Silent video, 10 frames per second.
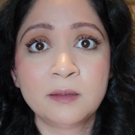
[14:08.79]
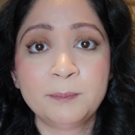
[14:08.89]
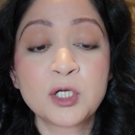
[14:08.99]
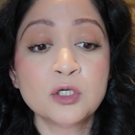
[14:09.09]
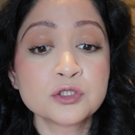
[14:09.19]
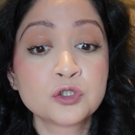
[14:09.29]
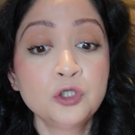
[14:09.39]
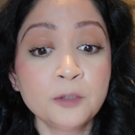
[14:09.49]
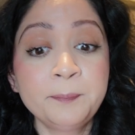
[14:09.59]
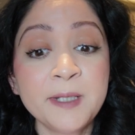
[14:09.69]
because
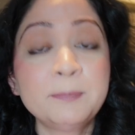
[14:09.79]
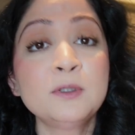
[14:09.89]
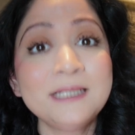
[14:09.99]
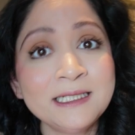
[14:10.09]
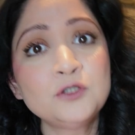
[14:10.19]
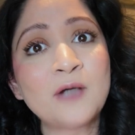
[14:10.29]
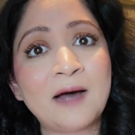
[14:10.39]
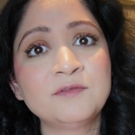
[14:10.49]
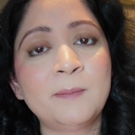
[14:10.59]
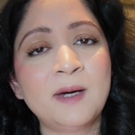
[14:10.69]
good people need to
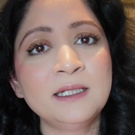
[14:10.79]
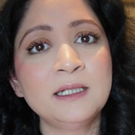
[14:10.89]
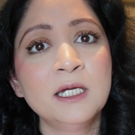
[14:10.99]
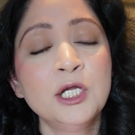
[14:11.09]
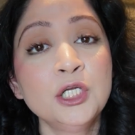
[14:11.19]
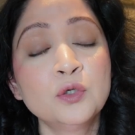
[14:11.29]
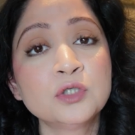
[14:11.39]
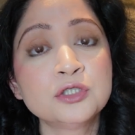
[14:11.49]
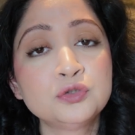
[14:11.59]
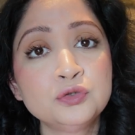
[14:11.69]
have the money in
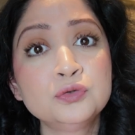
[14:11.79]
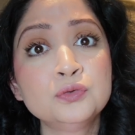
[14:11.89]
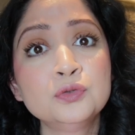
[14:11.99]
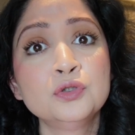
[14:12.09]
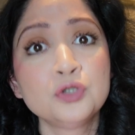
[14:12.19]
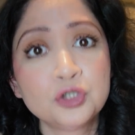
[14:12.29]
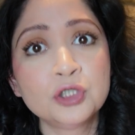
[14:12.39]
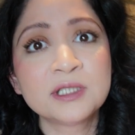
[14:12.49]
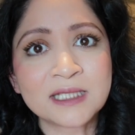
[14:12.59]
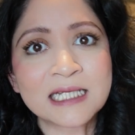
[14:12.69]
order to do
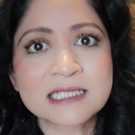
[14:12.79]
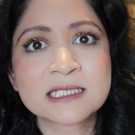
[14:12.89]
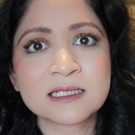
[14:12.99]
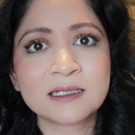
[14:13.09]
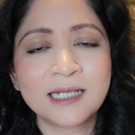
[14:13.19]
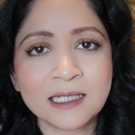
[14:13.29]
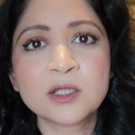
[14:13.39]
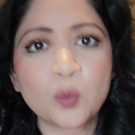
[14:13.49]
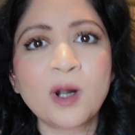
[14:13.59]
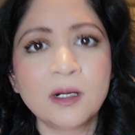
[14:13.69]
good things in
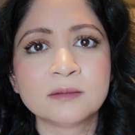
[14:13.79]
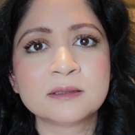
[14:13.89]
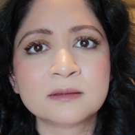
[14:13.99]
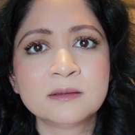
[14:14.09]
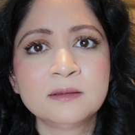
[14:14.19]
the world,